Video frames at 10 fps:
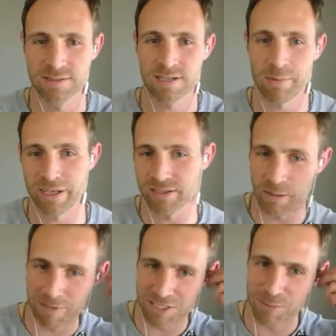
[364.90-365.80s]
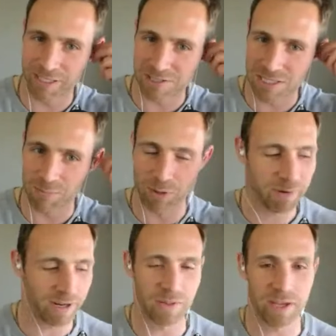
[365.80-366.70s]
I mean, he, I'm assuming he's somewhere
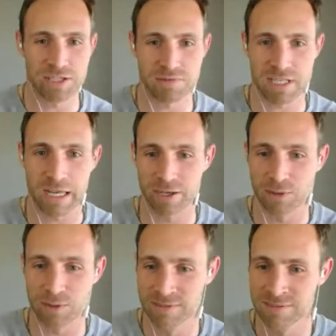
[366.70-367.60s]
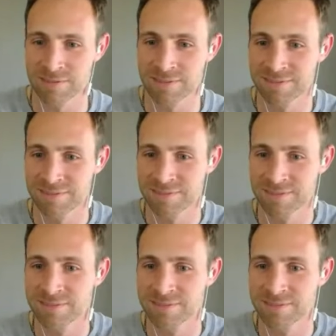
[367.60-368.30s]
beyond the age of zygote. He